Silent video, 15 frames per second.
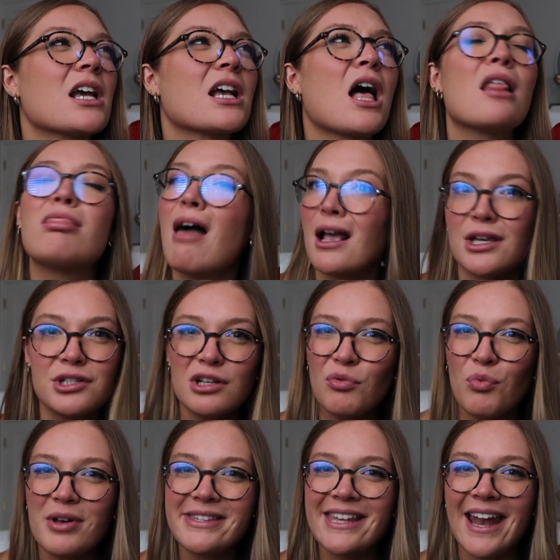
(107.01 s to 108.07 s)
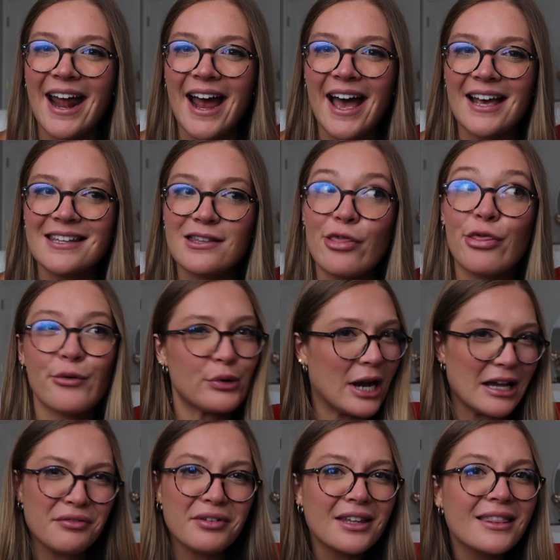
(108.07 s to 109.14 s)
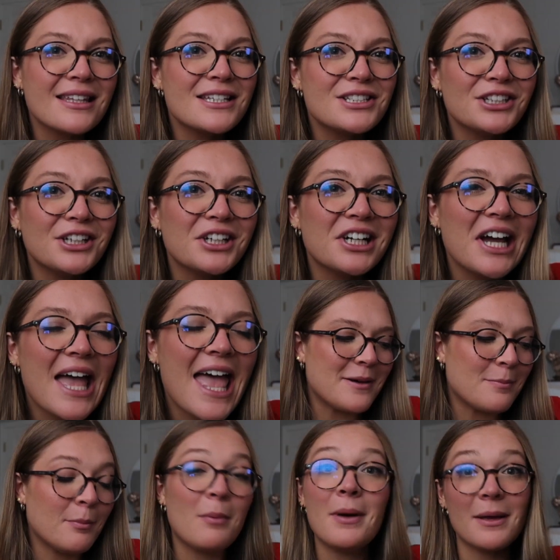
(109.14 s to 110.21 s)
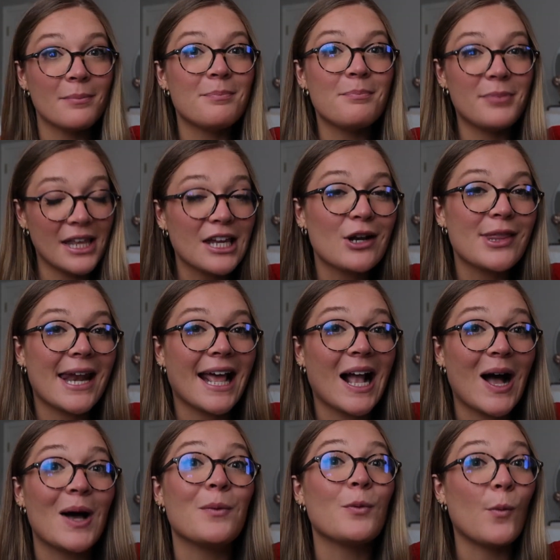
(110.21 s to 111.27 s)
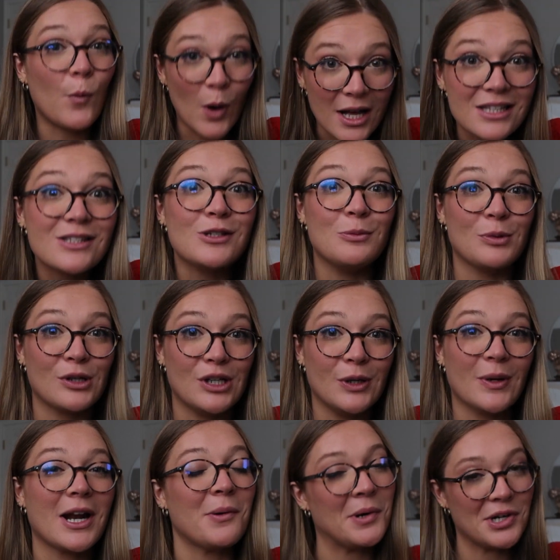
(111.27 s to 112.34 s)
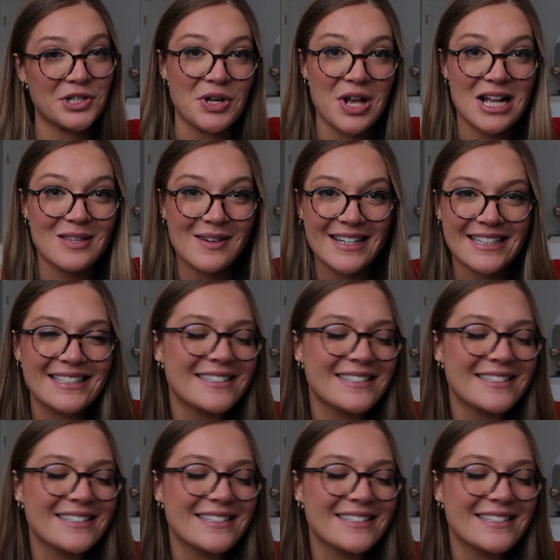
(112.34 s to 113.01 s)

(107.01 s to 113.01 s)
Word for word: collection wasn't as thriving this year, but my planner that I got was super cute, and I want to show you guys what it